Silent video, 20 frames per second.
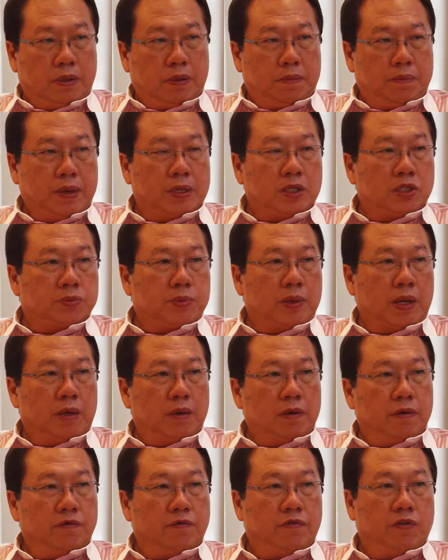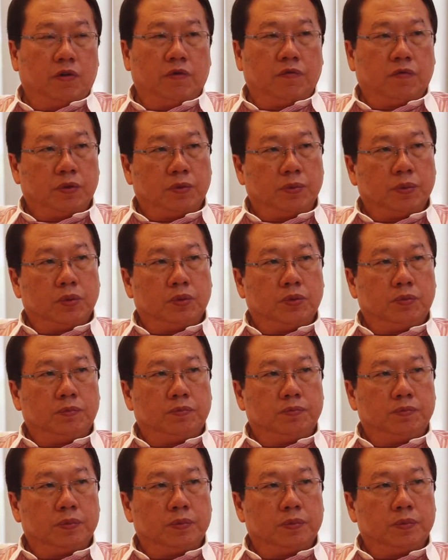benchmark for affordable home,